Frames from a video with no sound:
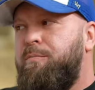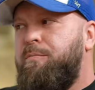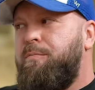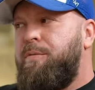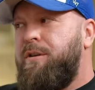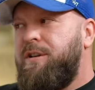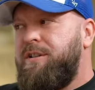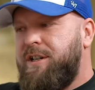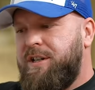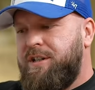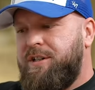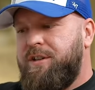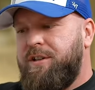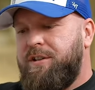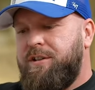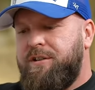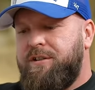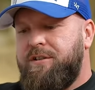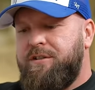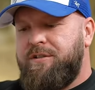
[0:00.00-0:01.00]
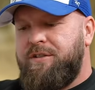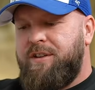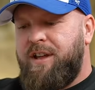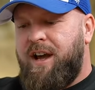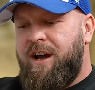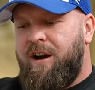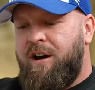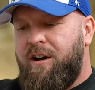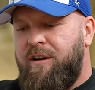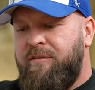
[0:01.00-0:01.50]
positions
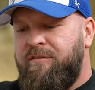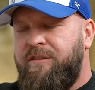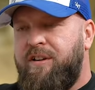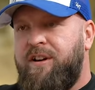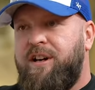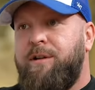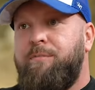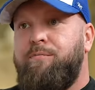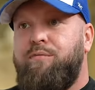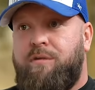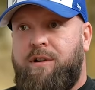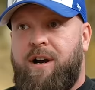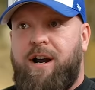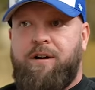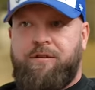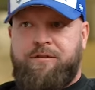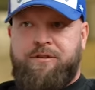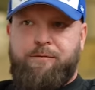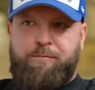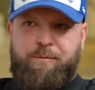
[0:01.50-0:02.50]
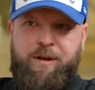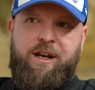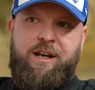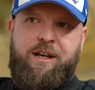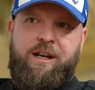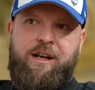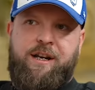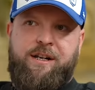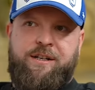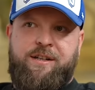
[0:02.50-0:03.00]
that I'm very proud to
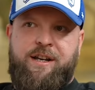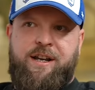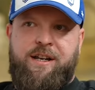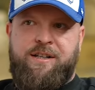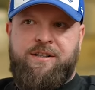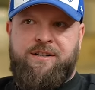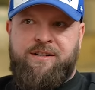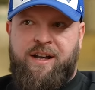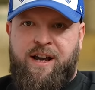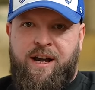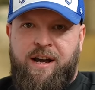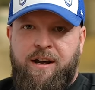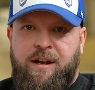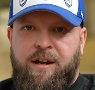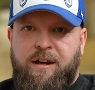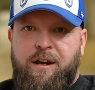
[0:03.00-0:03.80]
be in a sense that